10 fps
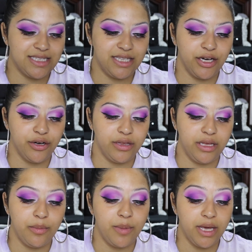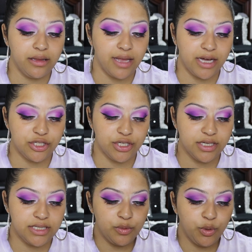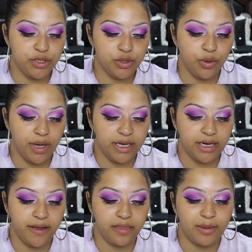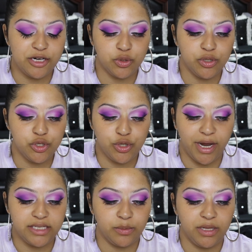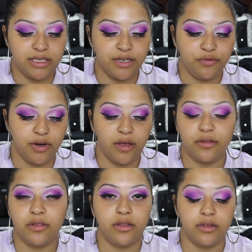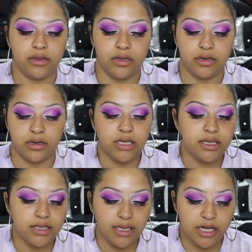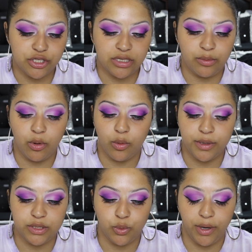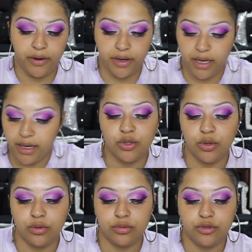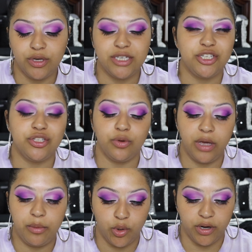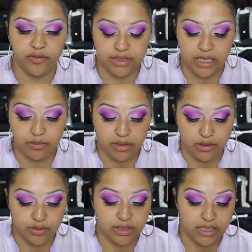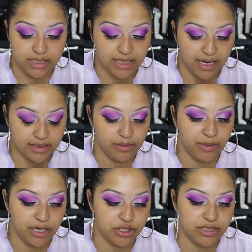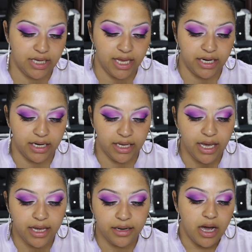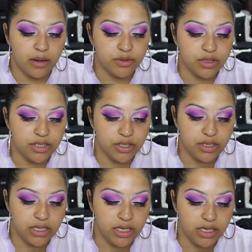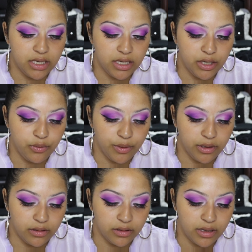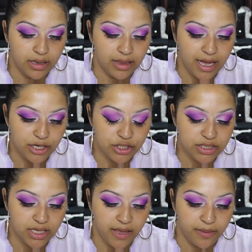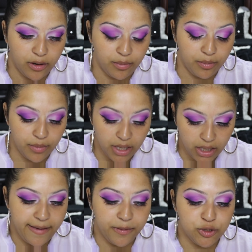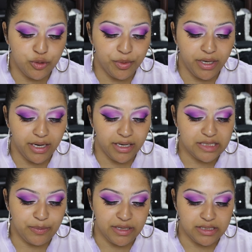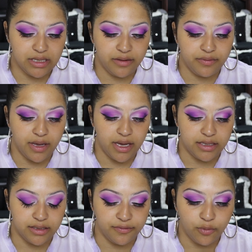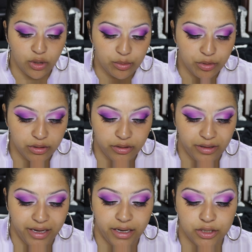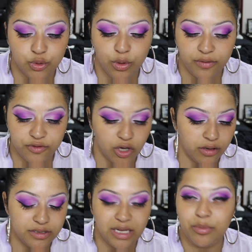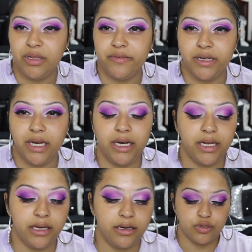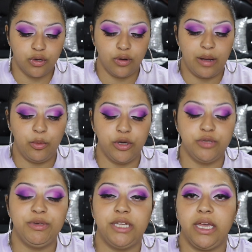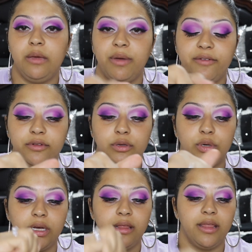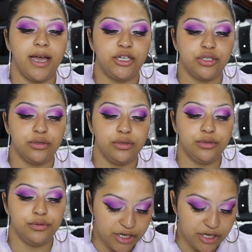They're the mink lashes. I'm going to go ahead and cut them. I just want to try something different other than the Sansa lashes I'm always wearing, so you guys just don't get bored of seeing me use the exact same lashes again and again. So these are the NEGRIL lashes. Again, they're mink and they're super inexpensive and affordable. They're like $12, I believe, Canadian. So I'm going to be taking my velour lash glue.